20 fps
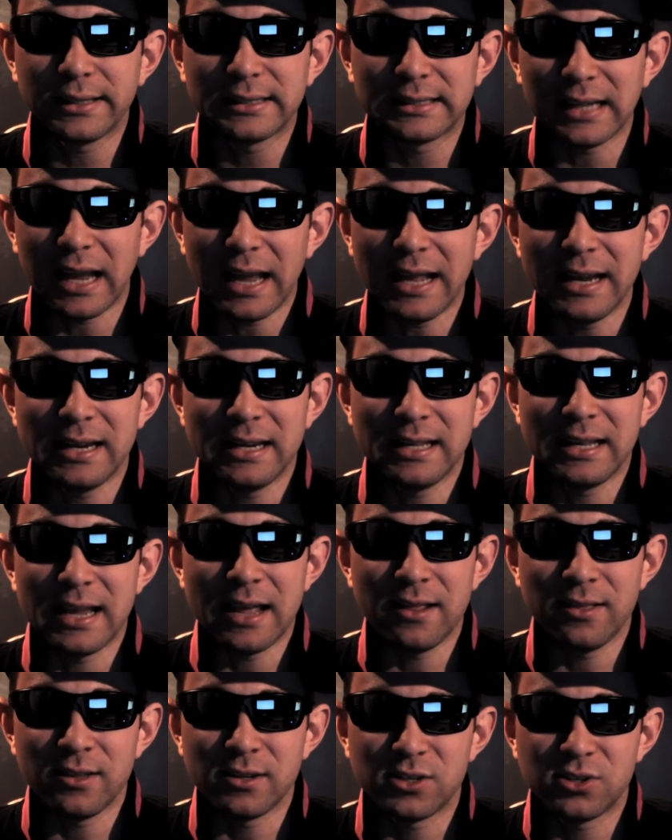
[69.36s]
excited to
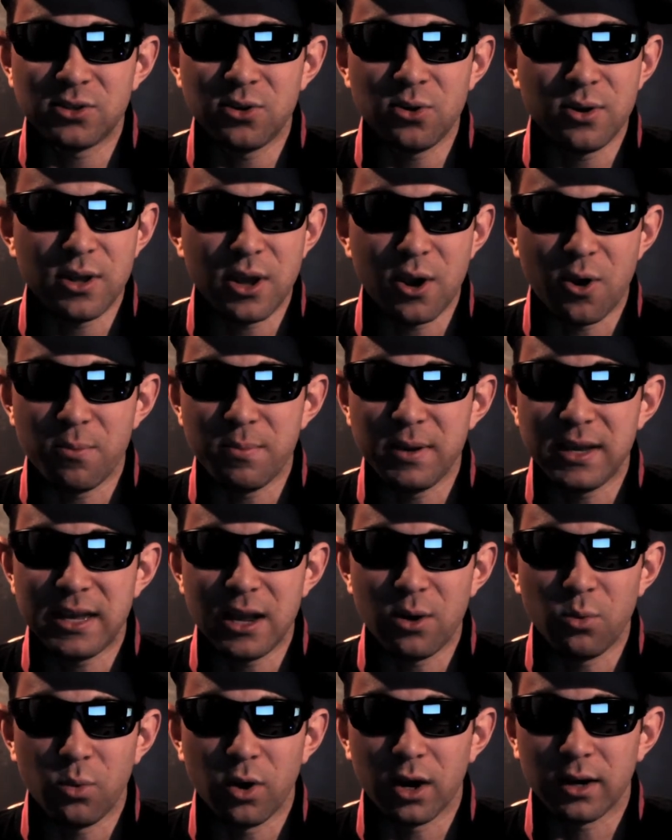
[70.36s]
get in the studio and
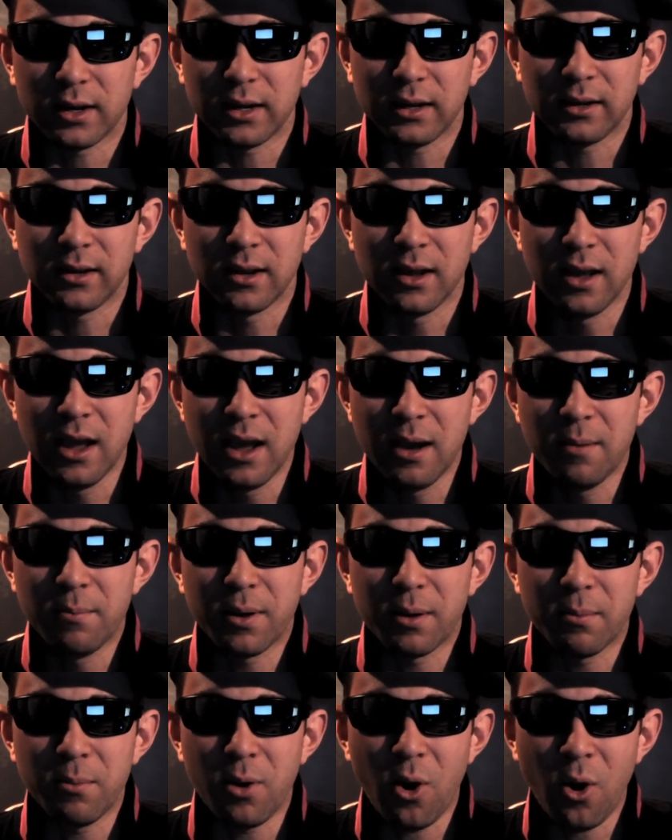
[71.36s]
begin working,
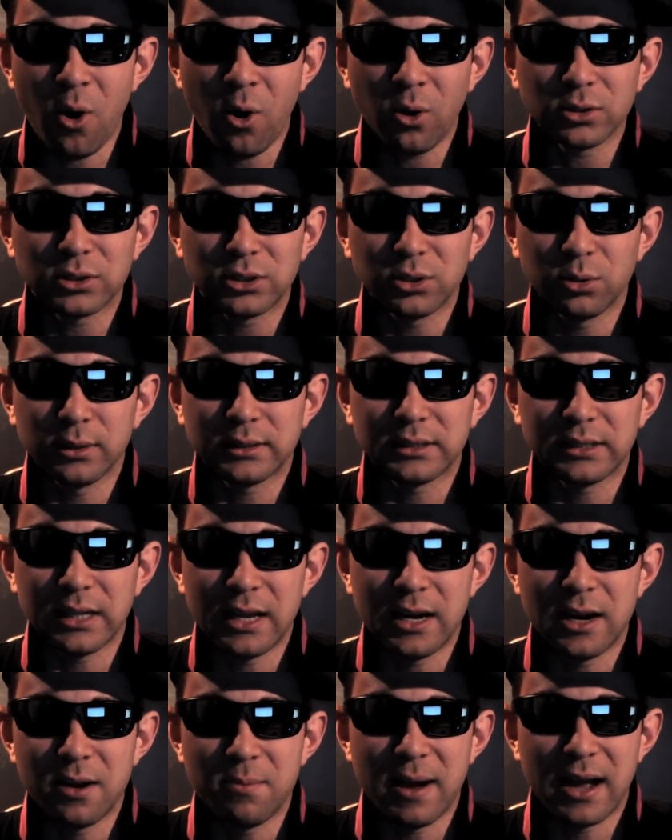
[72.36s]
but I'm also
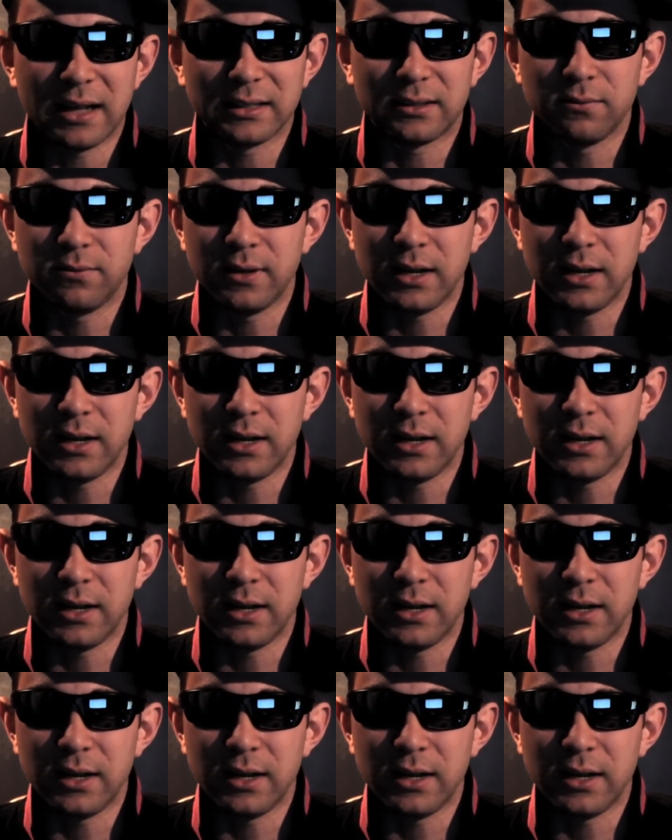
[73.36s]
excited about the